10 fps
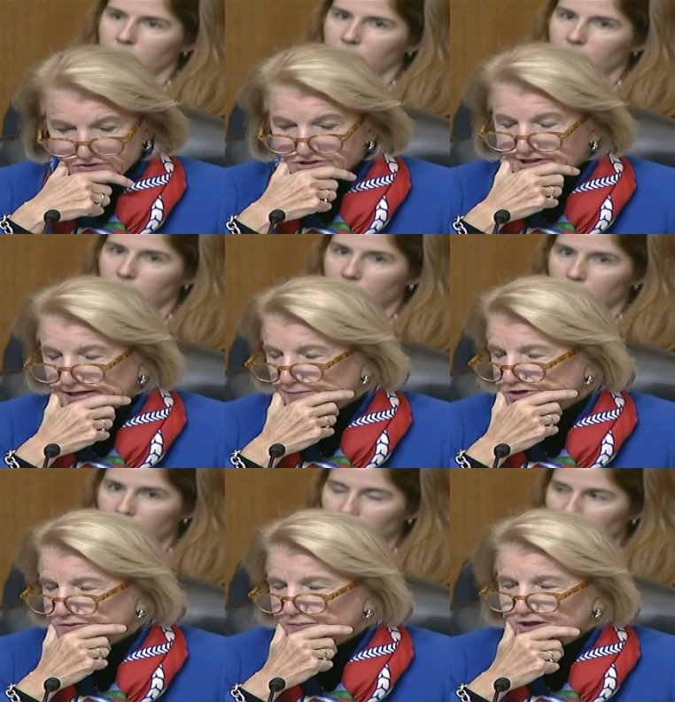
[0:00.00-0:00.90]
Speaker 1: in your
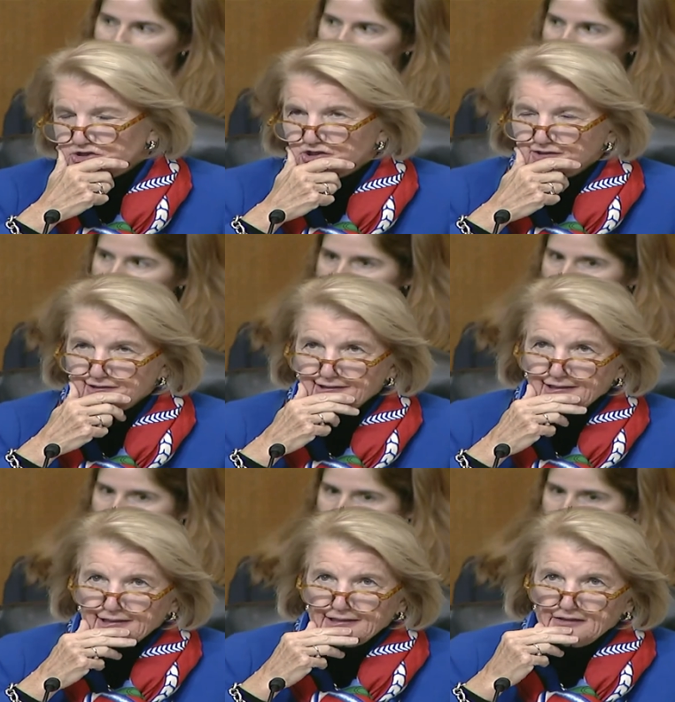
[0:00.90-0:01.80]
statement you mentioned
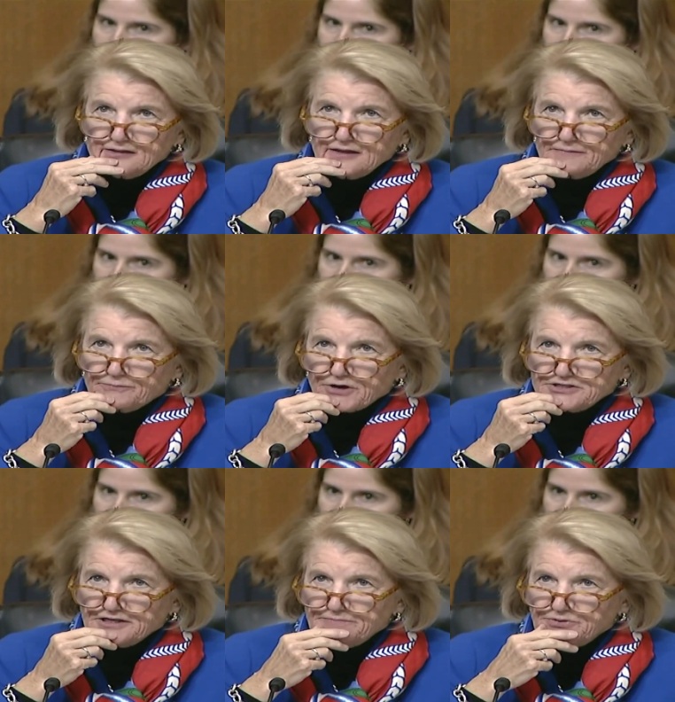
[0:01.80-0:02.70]
that uh,
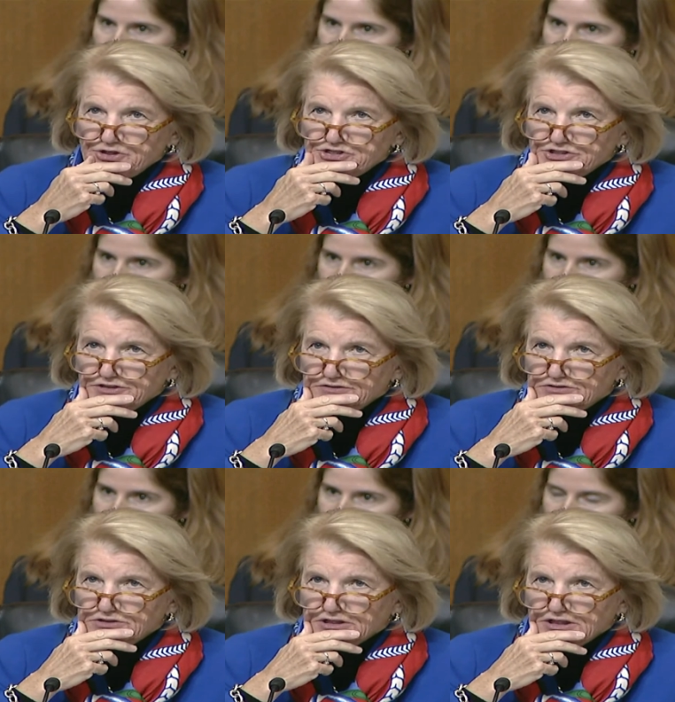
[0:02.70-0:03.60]
President Bush
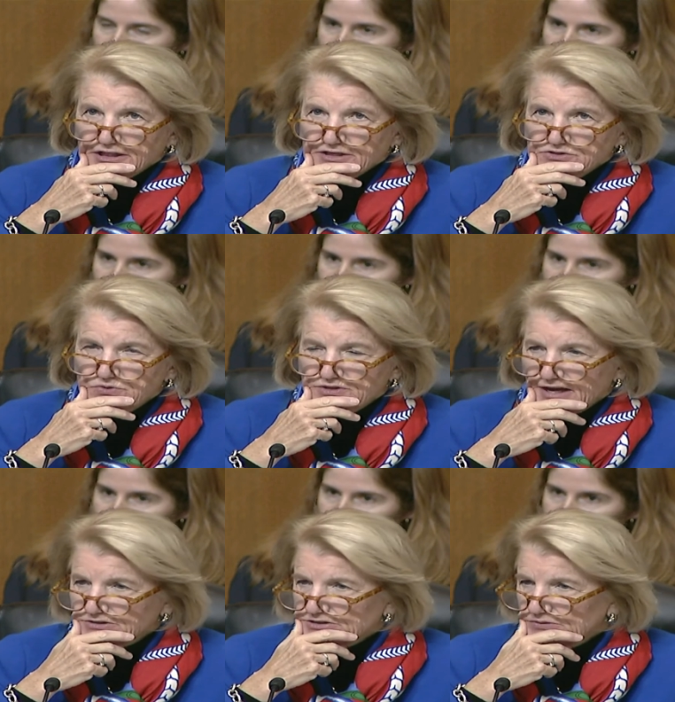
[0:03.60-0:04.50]
in, uh, I guess,
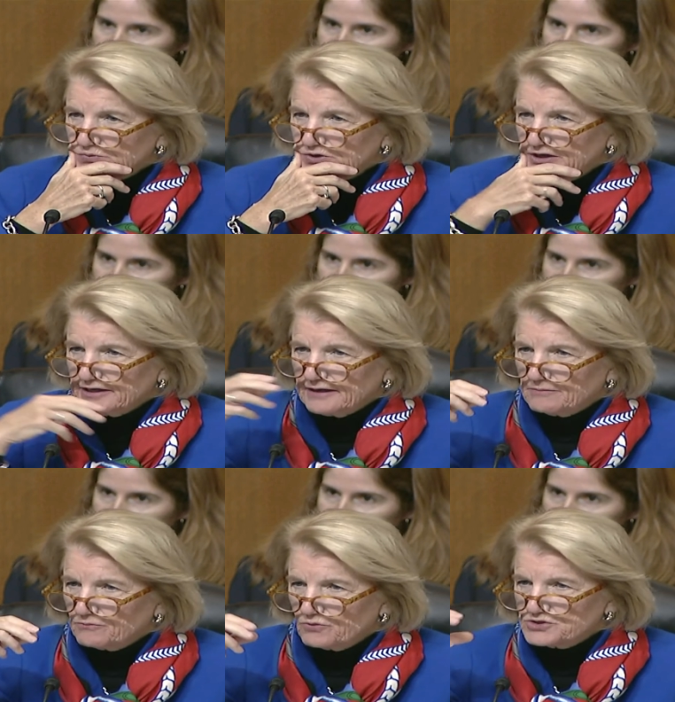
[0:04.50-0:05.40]
2001
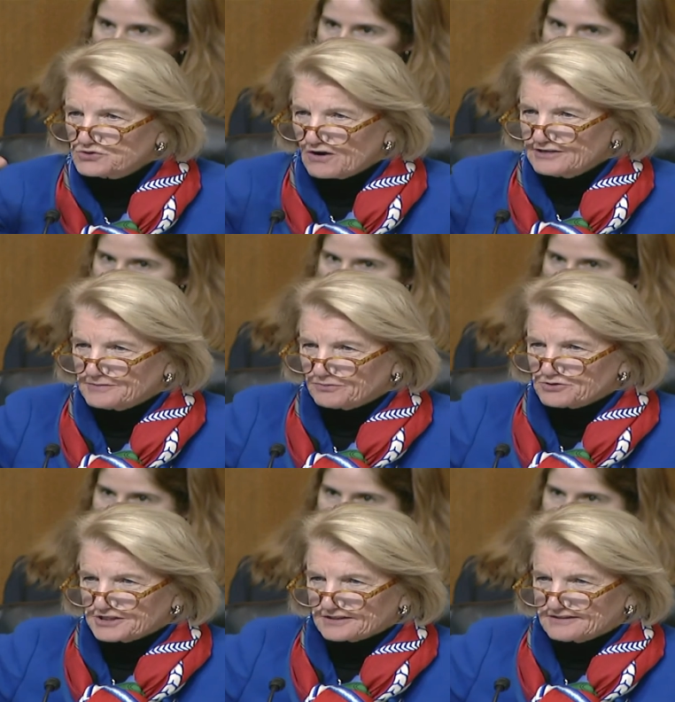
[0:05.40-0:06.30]
was trying to
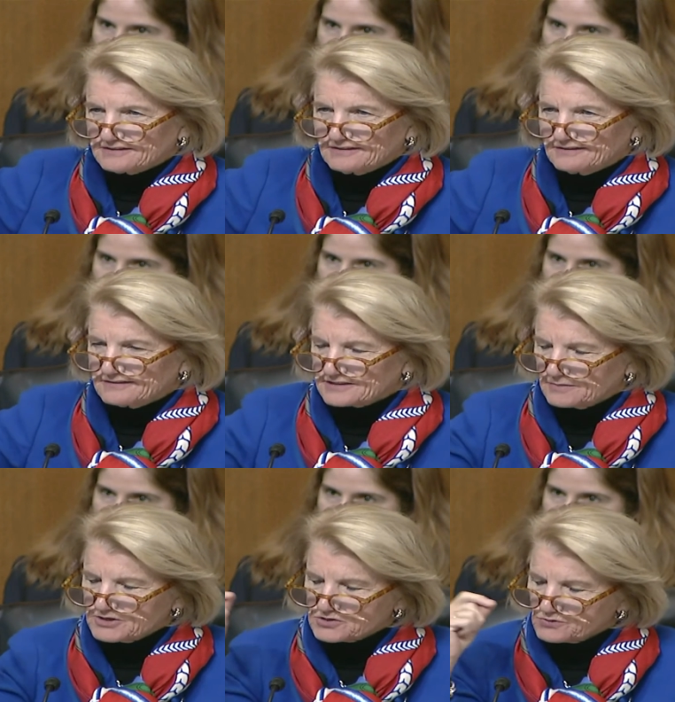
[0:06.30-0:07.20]
predict, his
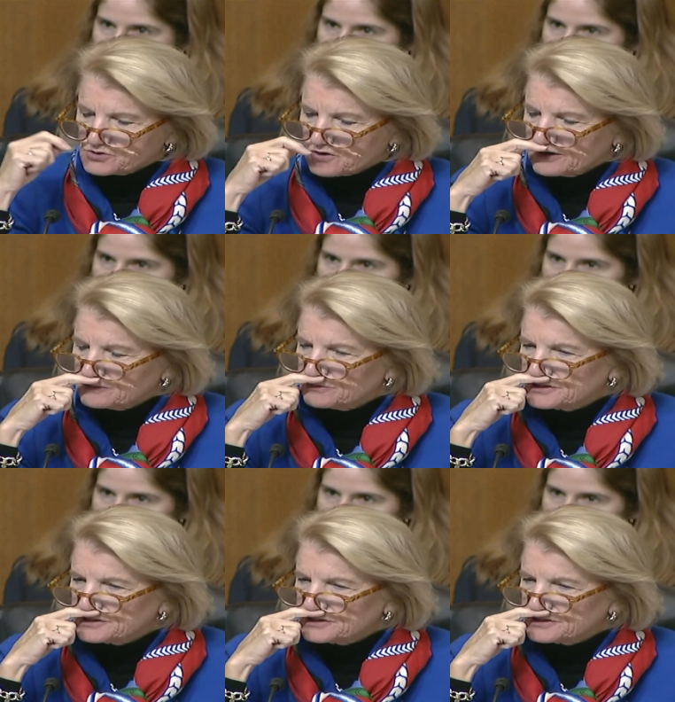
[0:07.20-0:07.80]
commission was trying to